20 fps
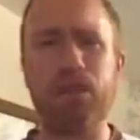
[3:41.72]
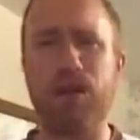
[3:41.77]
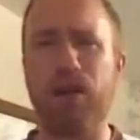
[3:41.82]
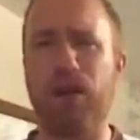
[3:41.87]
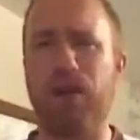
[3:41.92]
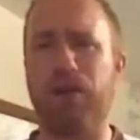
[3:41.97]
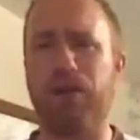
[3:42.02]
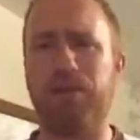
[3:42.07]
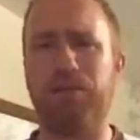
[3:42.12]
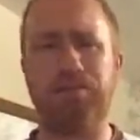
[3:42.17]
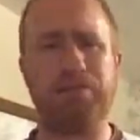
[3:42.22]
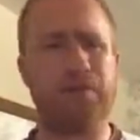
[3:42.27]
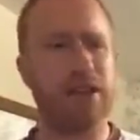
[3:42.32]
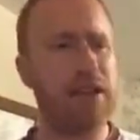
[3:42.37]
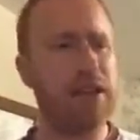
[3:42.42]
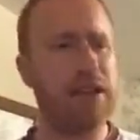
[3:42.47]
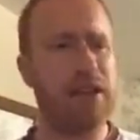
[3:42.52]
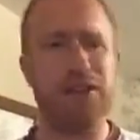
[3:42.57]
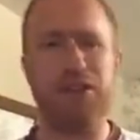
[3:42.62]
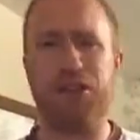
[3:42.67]
Oh,
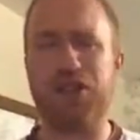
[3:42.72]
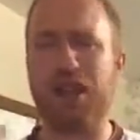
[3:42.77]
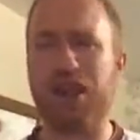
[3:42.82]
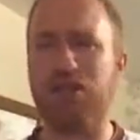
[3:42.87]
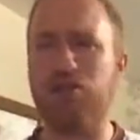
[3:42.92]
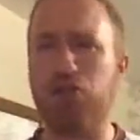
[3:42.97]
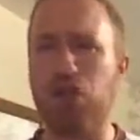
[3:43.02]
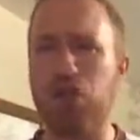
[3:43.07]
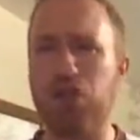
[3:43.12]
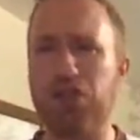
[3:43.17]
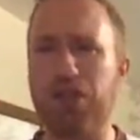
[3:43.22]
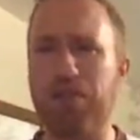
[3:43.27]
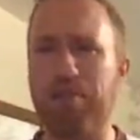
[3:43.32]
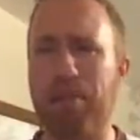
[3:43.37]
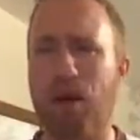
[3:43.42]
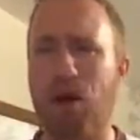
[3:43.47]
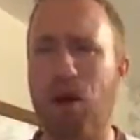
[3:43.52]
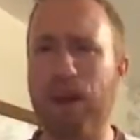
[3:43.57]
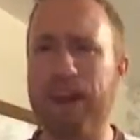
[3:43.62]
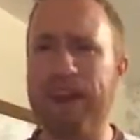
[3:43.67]
there's that roasted
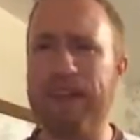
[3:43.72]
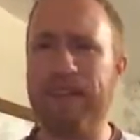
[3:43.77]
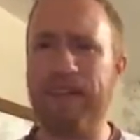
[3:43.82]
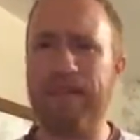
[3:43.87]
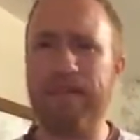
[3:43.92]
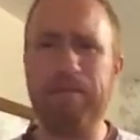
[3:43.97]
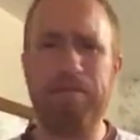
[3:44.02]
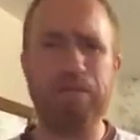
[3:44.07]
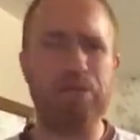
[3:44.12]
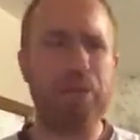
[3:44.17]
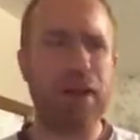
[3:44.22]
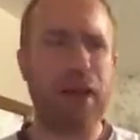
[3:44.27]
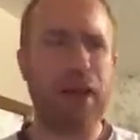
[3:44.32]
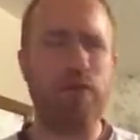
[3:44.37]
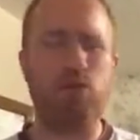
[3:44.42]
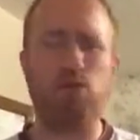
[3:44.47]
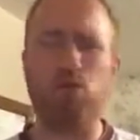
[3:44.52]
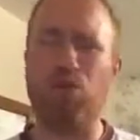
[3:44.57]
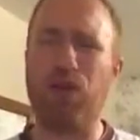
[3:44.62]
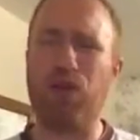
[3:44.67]
barley.
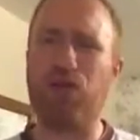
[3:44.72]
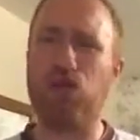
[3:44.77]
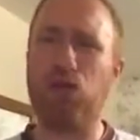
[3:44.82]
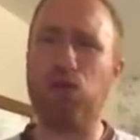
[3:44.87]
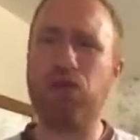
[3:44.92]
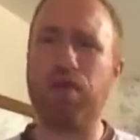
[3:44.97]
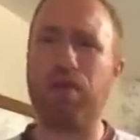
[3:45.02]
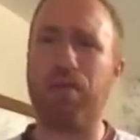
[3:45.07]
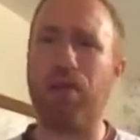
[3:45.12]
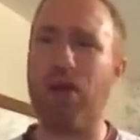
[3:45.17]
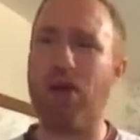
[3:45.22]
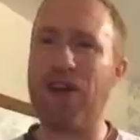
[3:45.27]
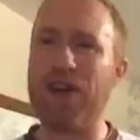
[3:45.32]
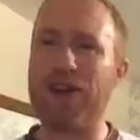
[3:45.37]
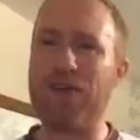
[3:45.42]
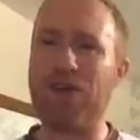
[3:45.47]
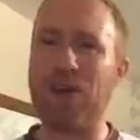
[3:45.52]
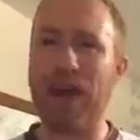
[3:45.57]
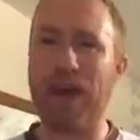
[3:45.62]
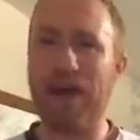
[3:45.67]
And with roasted
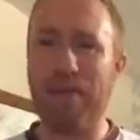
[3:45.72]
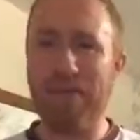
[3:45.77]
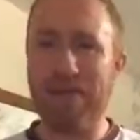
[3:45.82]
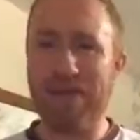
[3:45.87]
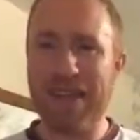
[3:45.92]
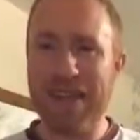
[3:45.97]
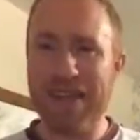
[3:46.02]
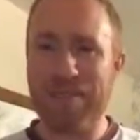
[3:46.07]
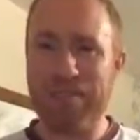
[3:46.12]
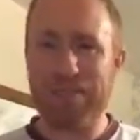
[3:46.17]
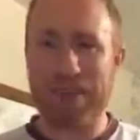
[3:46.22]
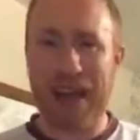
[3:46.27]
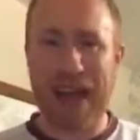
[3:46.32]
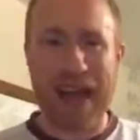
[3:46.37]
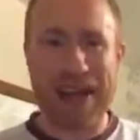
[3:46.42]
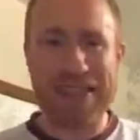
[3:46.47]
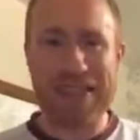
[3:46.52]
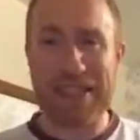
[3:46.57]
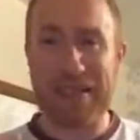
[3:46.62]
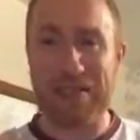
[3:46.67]
barley as well,
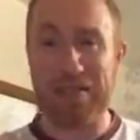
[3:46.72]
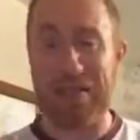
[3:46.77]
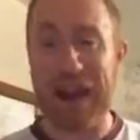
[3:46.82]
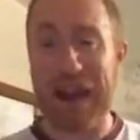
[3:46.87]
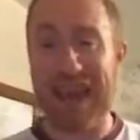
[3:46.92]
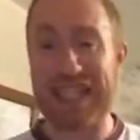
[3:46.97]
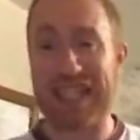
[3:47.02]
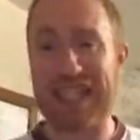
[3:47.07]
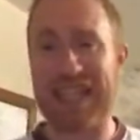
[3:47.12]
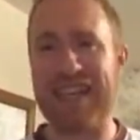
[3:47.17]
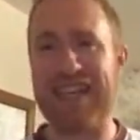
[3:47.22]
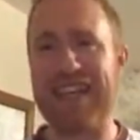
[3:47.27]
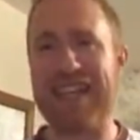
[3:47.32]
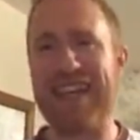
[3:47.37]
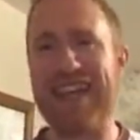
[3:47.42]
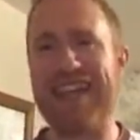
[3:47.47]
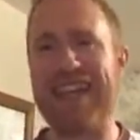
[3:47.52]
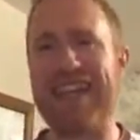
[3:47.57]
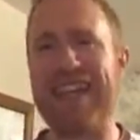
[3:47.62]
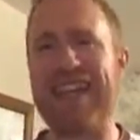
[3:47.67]
as it's mashed in,
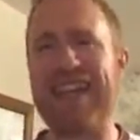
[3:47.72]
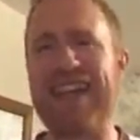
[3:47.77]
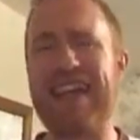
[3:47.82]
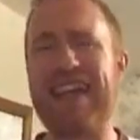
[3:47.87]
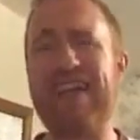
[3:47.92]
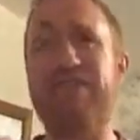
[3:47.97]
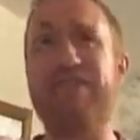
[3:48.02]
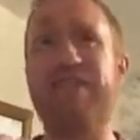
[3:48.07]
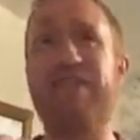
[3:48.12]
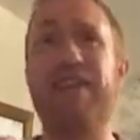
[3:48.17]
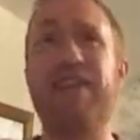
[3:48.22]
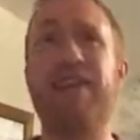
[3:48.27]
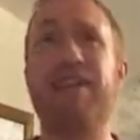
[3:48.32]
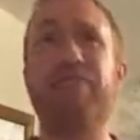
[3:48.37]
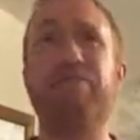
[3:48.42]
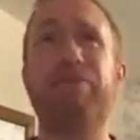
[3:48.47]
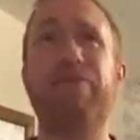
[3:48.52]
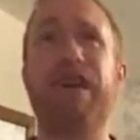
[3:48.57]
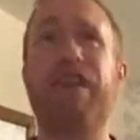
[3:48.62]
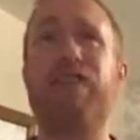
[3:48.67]
it
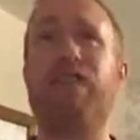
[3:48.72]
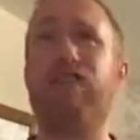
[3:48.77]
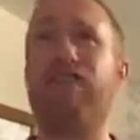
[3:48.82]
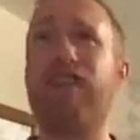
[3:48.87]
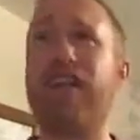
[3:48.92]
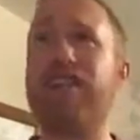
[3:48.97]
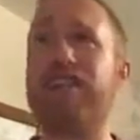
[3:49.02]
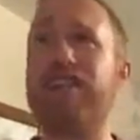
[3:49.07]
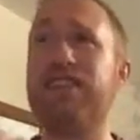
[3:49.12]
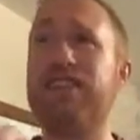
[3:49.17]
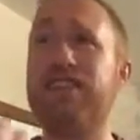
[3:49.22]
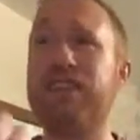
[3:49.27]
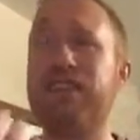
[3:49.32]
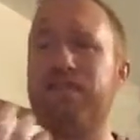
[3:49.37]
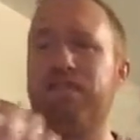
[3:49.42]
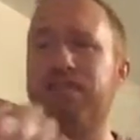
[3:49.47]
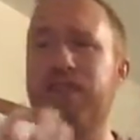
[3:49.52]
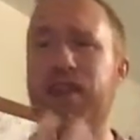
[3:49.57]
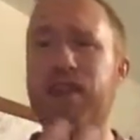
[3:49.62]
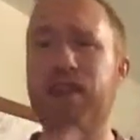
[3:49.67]
fills
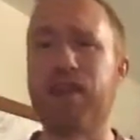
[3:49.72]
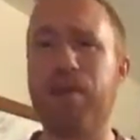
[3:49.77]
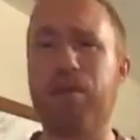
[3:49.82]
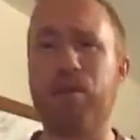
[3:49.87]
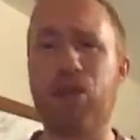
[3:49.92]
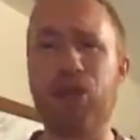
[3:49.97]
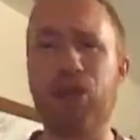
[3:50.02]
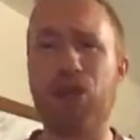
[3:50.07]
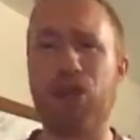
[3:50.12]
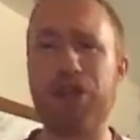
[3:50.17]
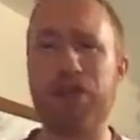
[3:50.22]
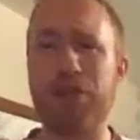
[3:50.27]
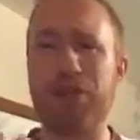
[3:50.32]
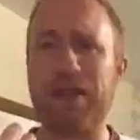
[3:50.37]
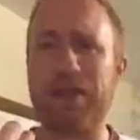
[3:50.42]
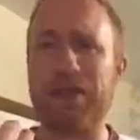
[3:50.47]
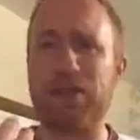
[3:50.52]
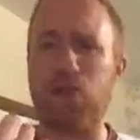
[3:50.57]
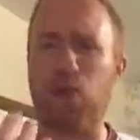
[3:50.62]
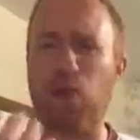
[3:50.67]
the brew house
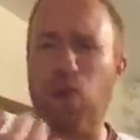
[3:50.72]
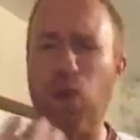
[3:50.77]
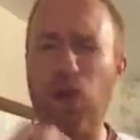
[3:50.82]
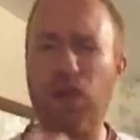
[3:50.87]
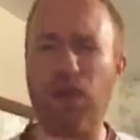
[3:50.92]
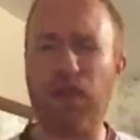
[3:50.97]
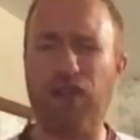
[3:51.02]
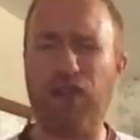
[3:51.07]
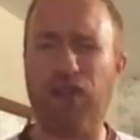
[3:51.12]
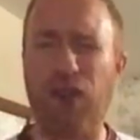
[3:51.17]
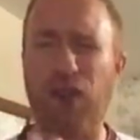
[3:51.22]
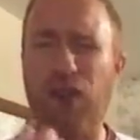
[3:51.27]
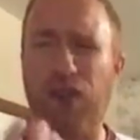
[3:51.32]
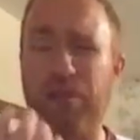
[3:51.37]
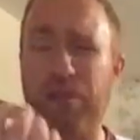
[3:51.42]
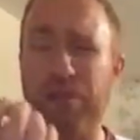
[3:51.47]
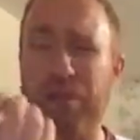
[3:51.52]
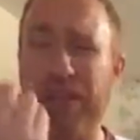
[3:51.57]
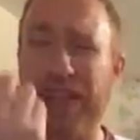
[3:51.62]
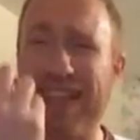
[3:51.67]
with this wonderful
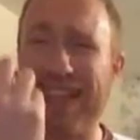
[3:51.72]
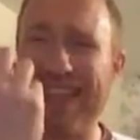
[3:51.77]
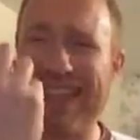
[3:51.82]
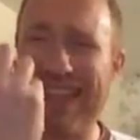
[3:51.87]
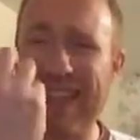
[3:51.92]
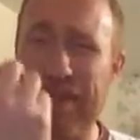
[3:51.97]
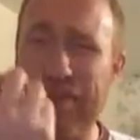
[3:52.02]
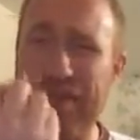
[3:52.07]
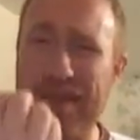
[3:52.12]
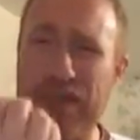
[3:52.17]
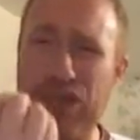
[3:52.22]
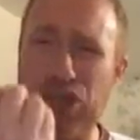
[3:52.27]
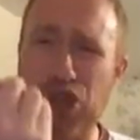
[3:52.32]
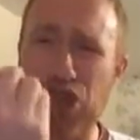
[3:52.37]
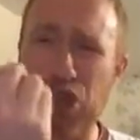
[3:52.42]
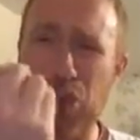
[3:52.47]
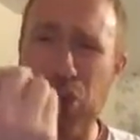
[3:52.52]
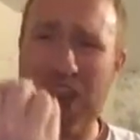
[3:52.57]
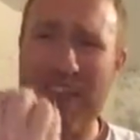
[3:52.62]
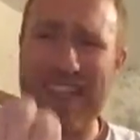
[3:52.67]
deep
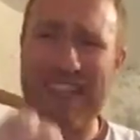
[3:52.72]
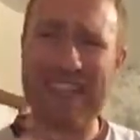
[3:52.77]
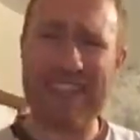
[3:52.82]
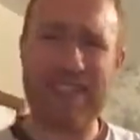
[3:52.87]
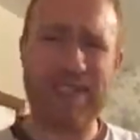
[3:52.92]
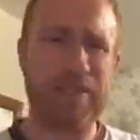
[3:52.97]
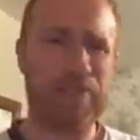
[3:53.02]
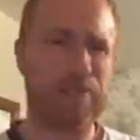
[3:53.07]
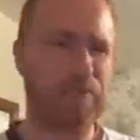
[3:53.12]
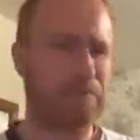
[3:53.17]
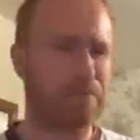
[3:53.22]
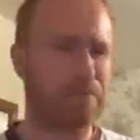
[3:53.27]
sweetness